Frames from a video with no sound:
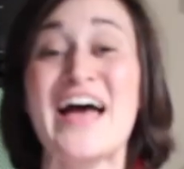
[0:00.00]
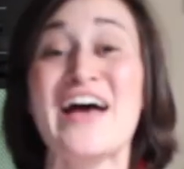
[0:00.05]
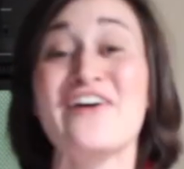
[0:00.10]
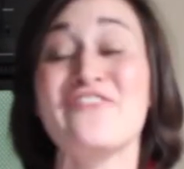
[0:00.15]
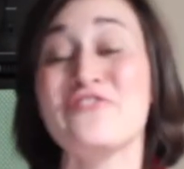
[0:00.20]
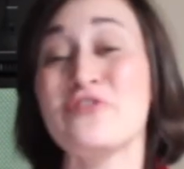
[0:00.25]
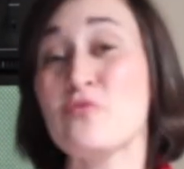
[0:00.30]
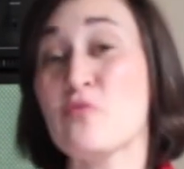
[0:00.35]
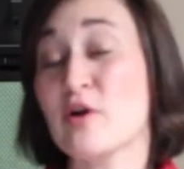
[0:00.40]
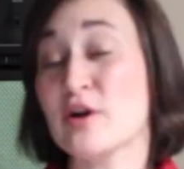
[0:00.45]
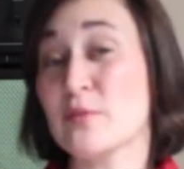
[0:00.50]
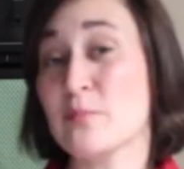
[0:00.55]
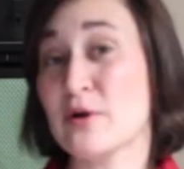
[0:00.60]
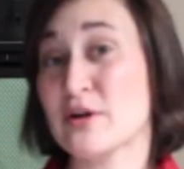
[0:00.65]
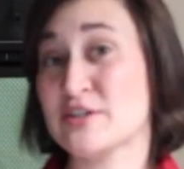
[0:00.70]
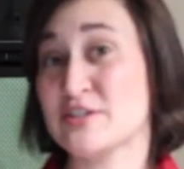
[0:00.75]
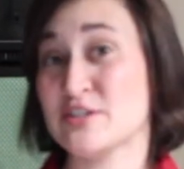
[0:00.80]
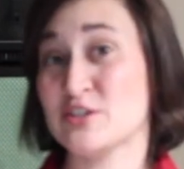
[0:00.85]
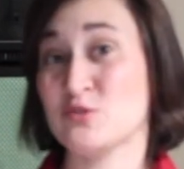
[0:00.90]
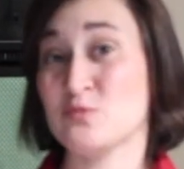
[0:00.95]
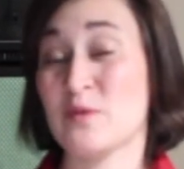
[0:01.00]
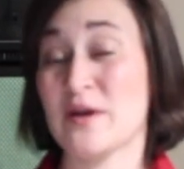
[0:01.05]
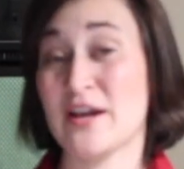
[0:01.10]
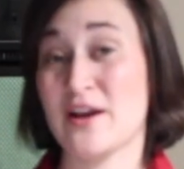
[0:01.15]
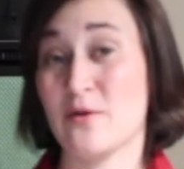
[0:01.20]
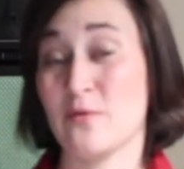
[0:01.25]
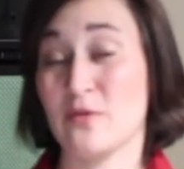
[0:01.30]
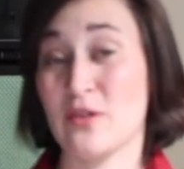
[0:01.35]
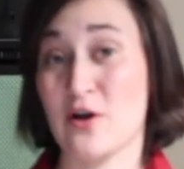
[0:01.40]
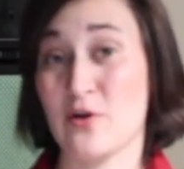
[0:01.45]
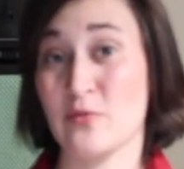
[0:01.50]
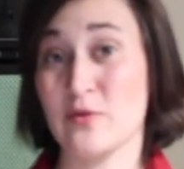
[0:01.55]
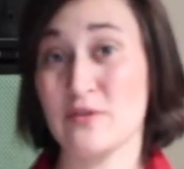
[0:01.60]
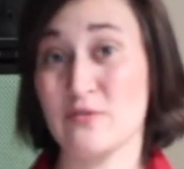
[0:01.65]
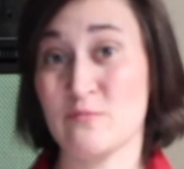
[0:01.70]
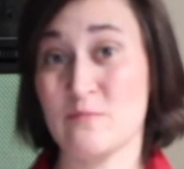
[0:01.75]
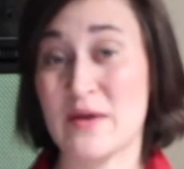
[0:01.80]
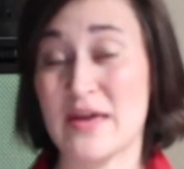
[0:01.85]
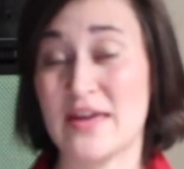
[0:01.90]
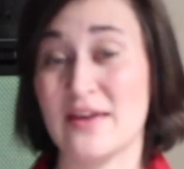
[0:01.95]
If you want to participate along
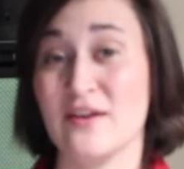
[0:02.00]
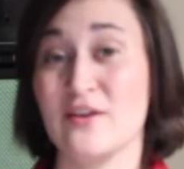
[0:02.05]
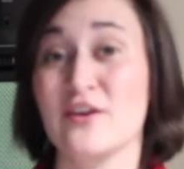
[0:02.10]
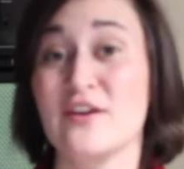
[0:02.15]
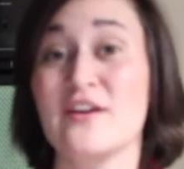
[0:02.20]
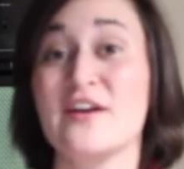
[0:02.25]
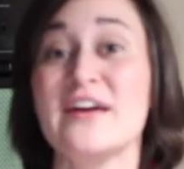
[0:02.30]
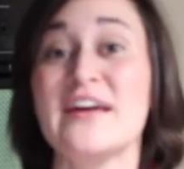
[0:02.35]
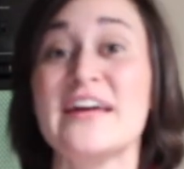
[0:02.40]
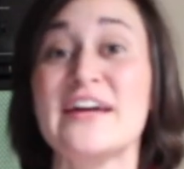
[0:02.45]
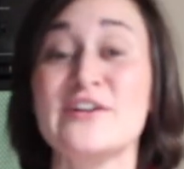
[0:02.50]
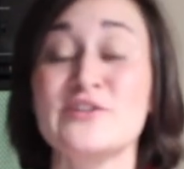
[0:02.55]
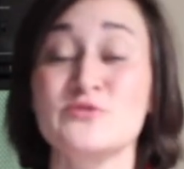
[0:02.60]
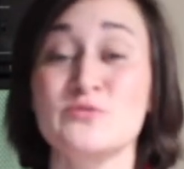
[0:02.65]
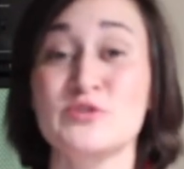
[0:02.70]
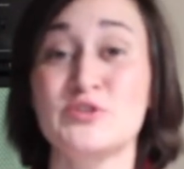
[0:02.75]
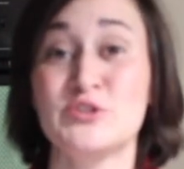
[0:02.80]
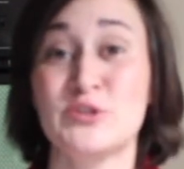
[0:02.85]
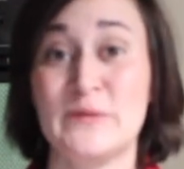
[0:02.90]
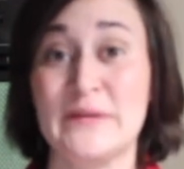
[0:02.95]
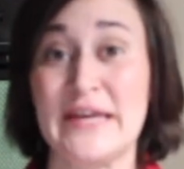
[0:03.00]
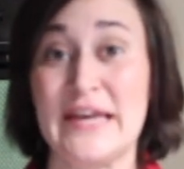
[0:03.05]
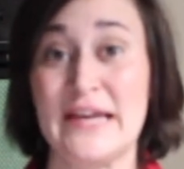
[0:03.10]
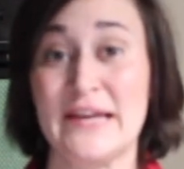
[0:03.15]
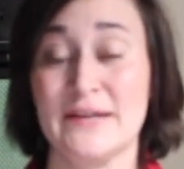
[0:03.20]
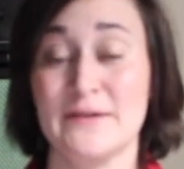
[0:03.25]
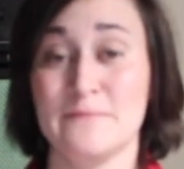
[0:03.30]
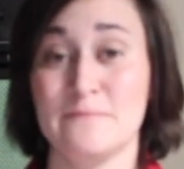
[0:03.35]
with me, here's what you'll need.